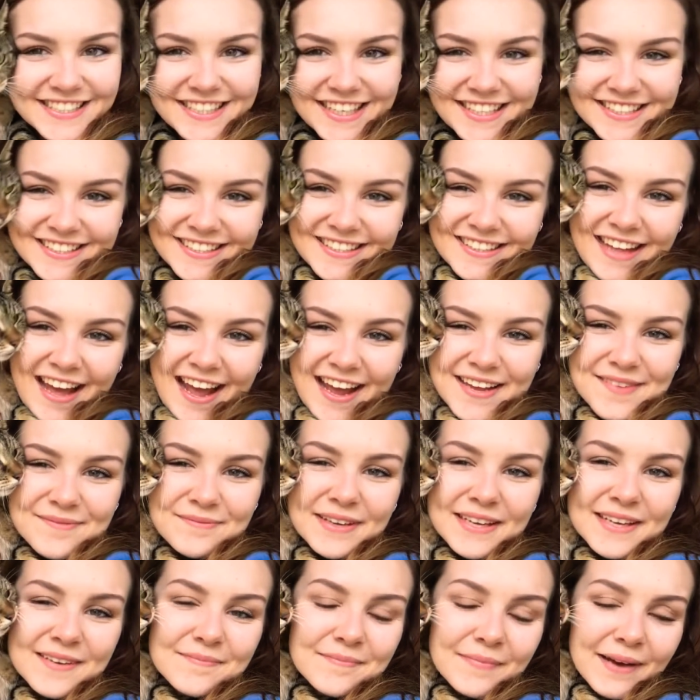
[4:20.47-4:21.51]
She doesn't like
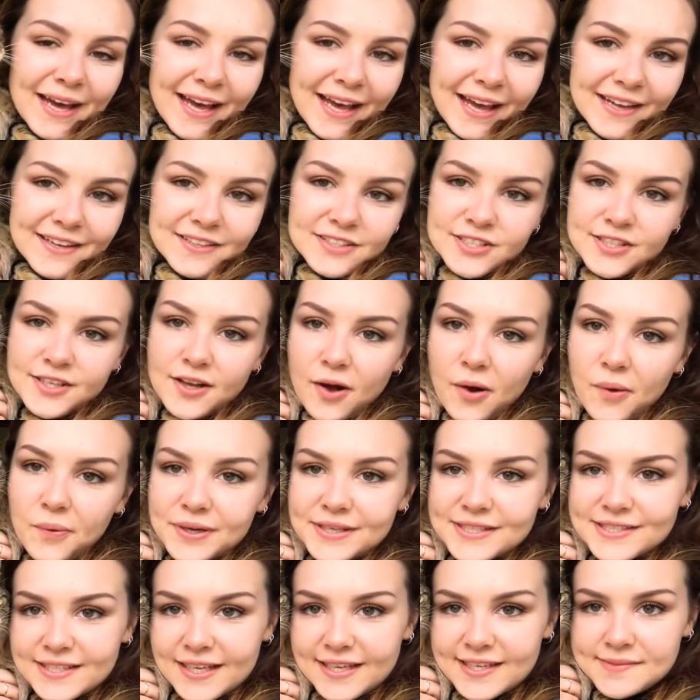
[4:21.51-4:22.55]
me, but she
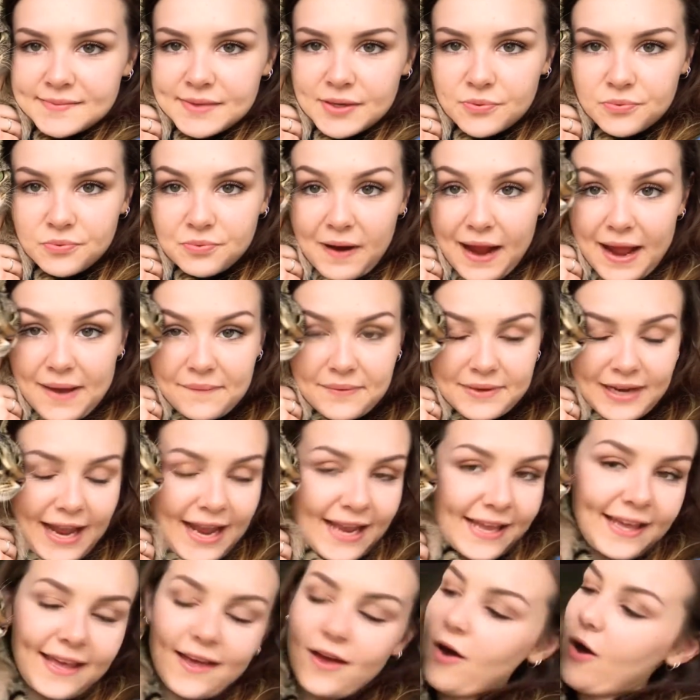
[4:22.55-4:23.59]
always likes me right when
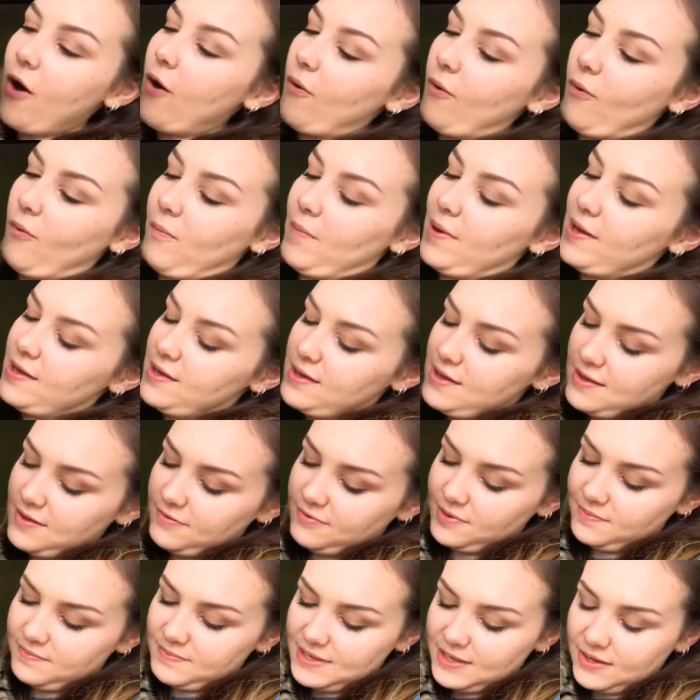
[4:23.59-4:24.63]
I get home
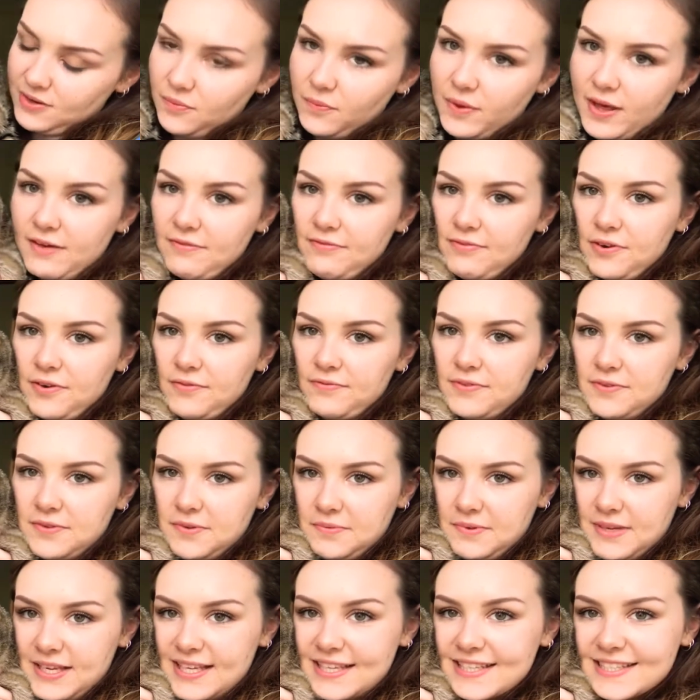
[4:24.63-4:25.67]
from being away for a
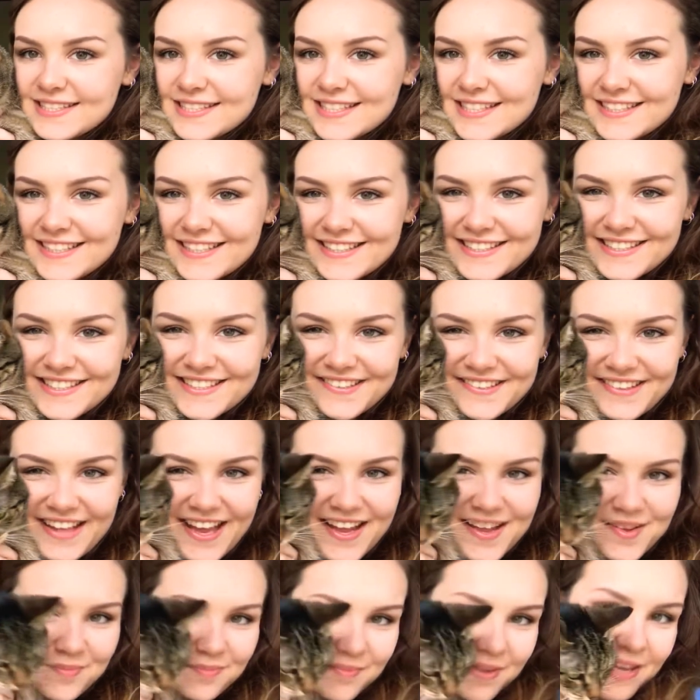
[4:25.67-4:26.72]
few weeks, and then she'll
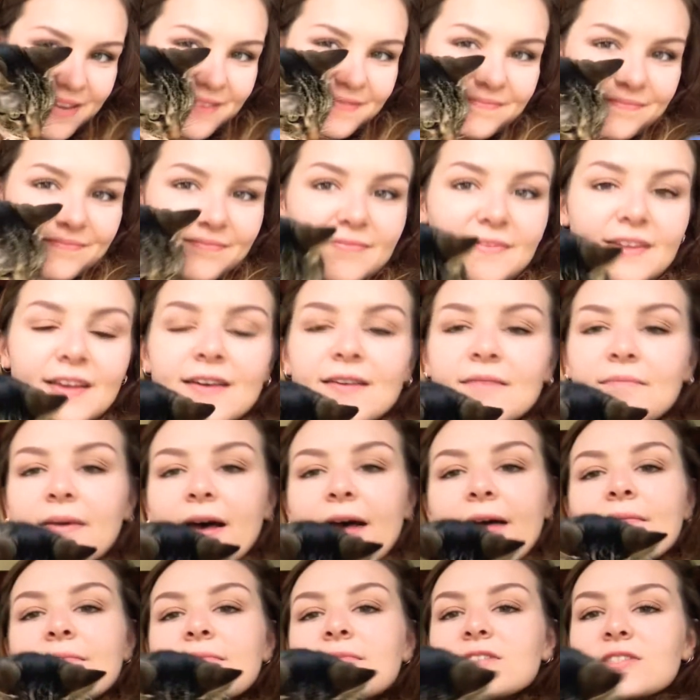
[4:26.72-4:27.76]
like me.
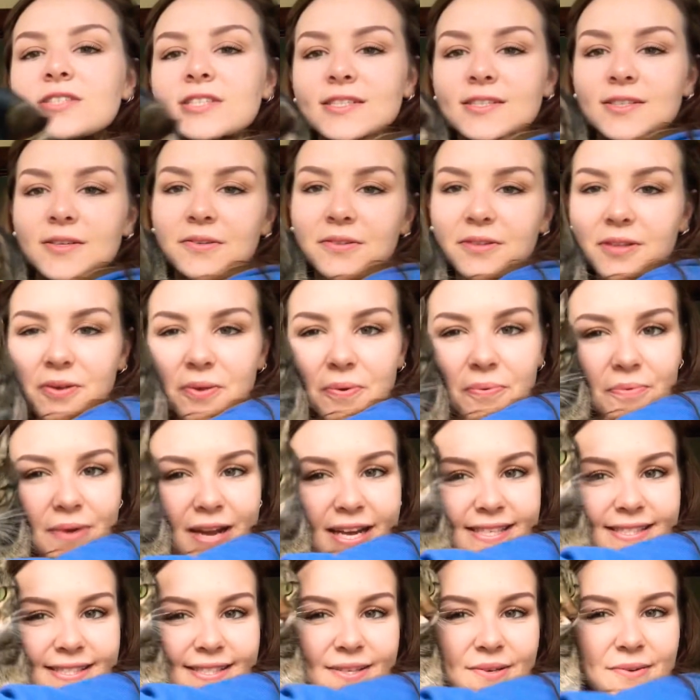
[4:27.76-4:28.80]
But she's our little
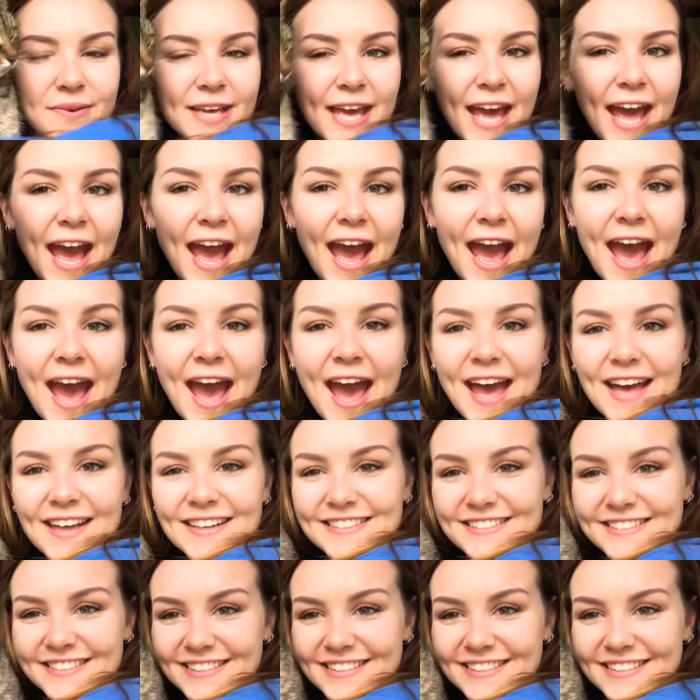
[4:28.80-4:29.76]
rescue cat.